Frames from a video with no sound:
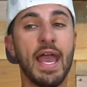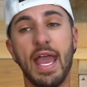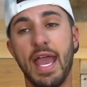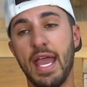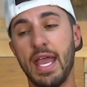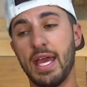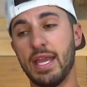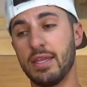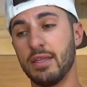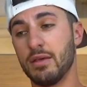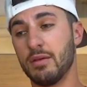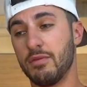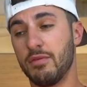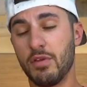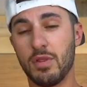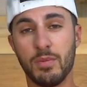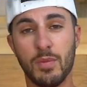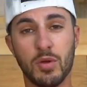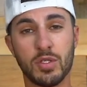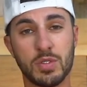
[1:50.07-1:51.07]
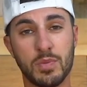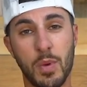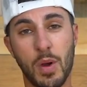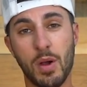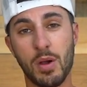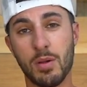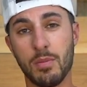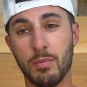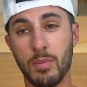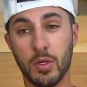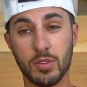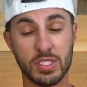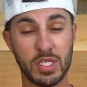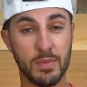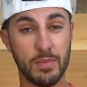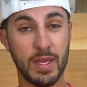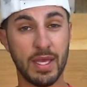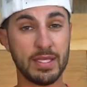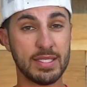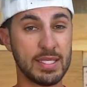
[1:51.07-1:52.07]
And for the most part, most of
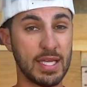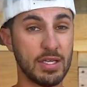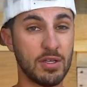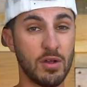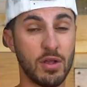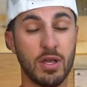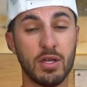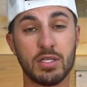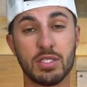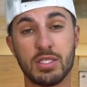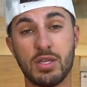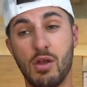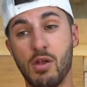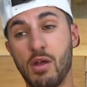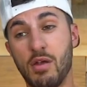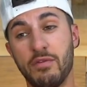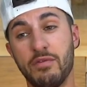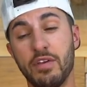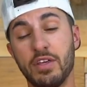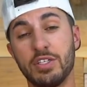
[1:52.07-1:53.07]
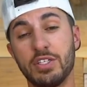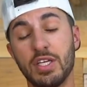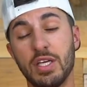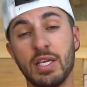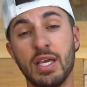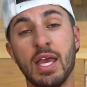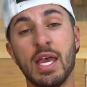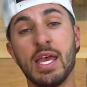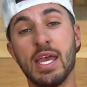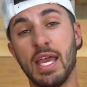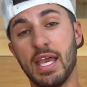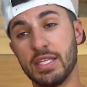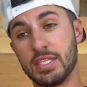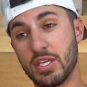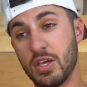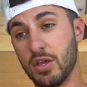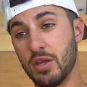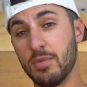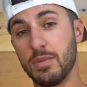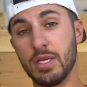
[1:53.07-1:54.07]
the baits that you're gonna start off fishing, it's
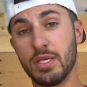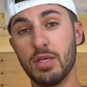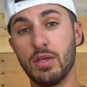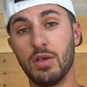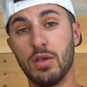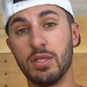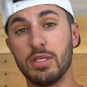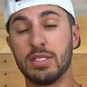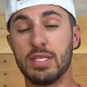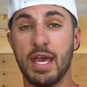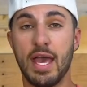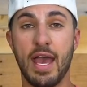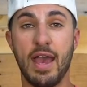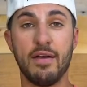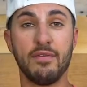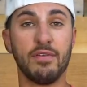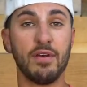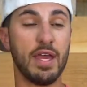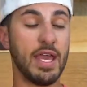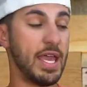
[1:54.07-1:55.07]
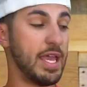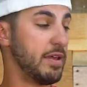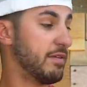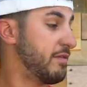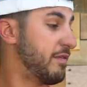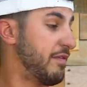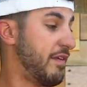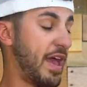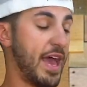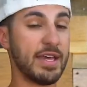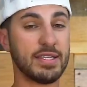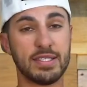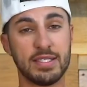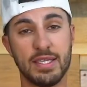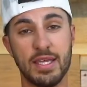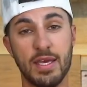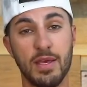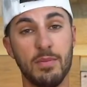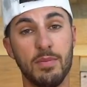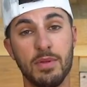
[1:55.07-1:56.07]
gonna be good to have a fast
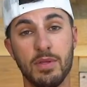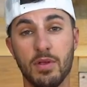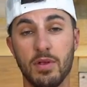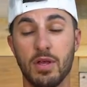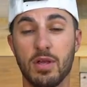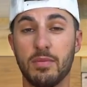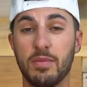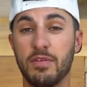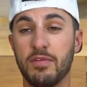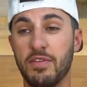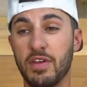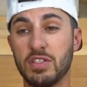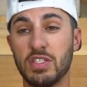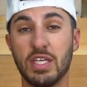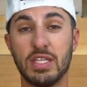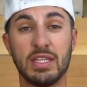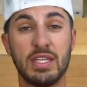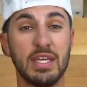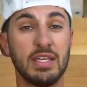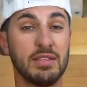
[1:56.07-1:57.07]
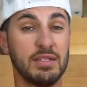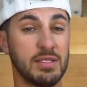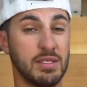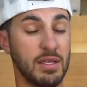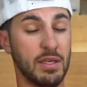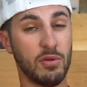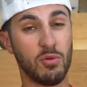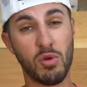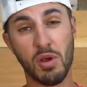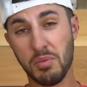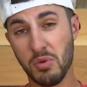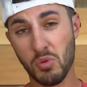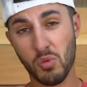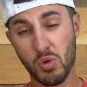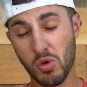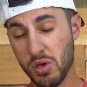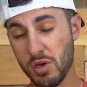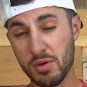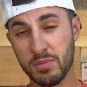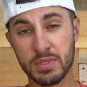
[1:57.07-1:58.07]
tip. You're gonna be fishing things like rubber
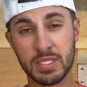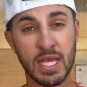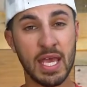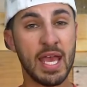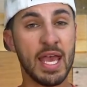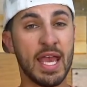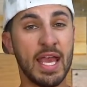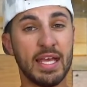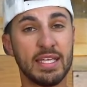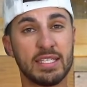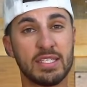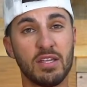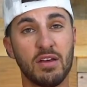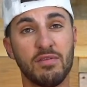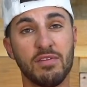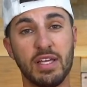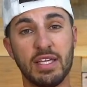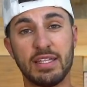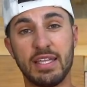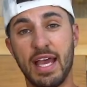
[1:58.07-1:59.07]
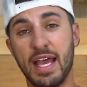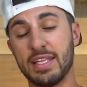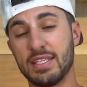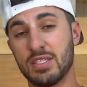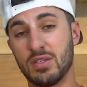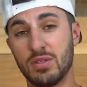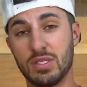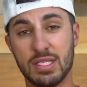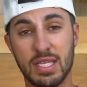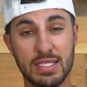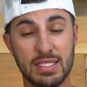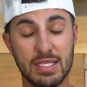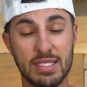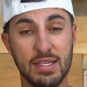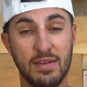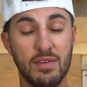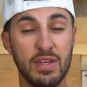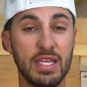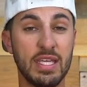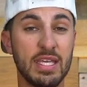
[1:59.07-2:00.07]
worms and stuff like that. So
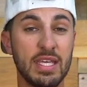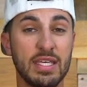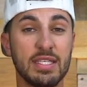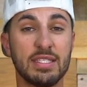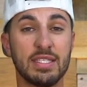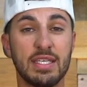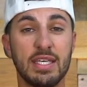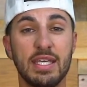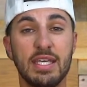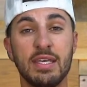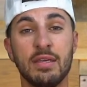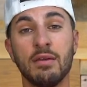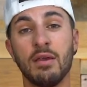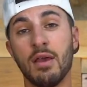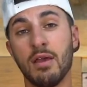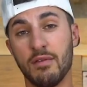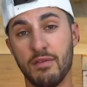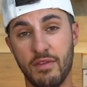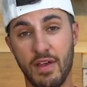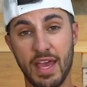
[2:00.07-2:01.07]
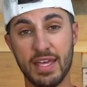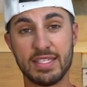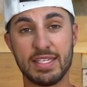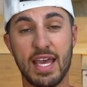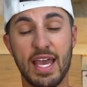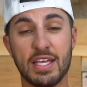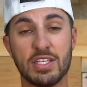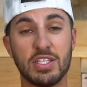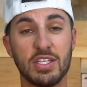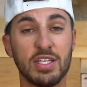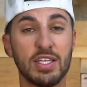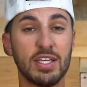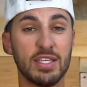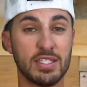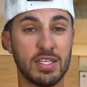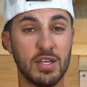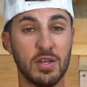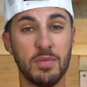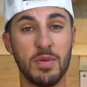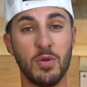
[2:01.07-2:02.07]
sensitivity is key. Fast action is
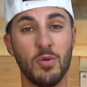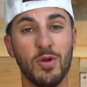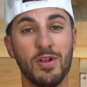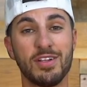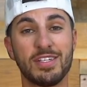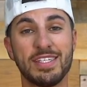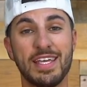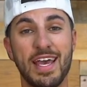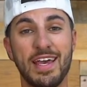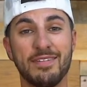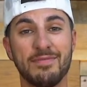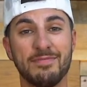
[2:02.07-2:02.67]
gonna be where it's at.